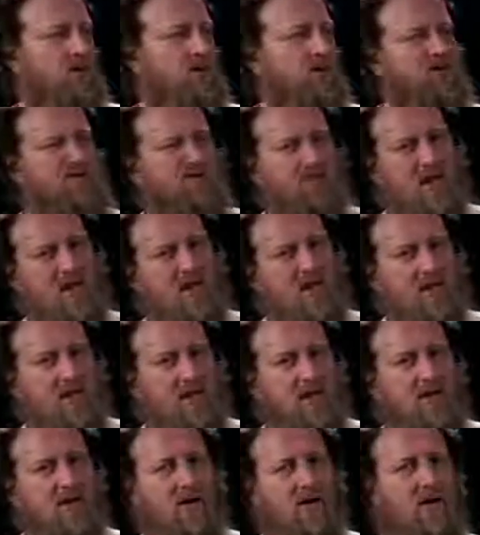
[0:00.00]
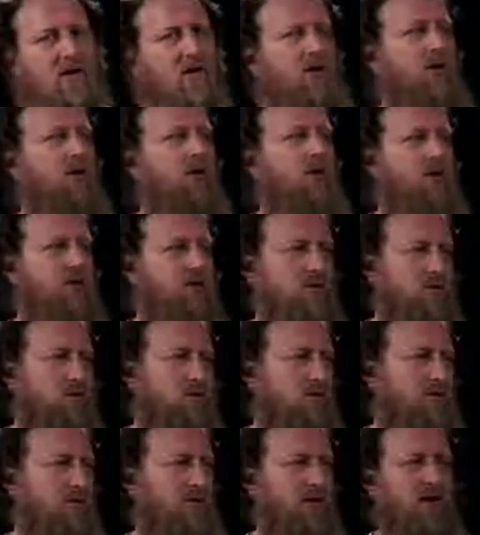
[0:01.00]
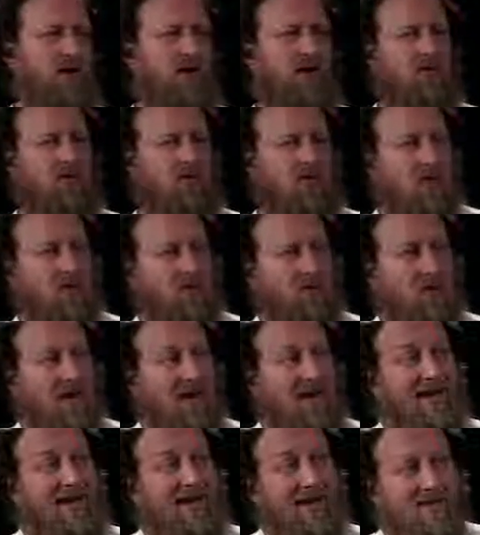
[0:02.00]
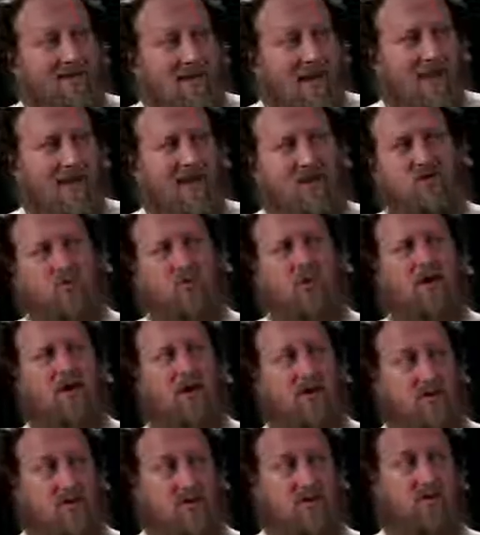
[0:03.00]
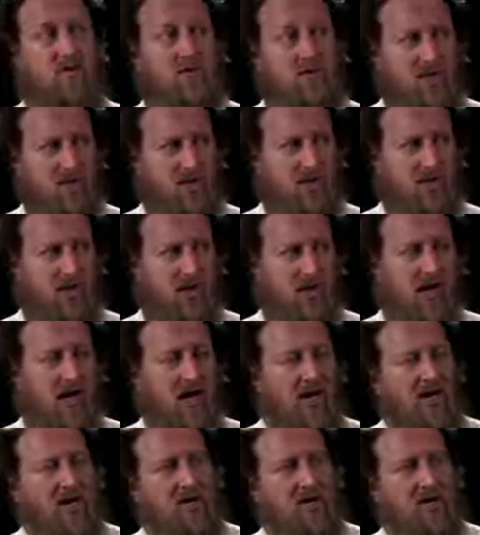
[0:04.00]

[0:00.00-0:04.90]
he was mad, he thought he was a prophet, he really believed it, that's why he was so sincere.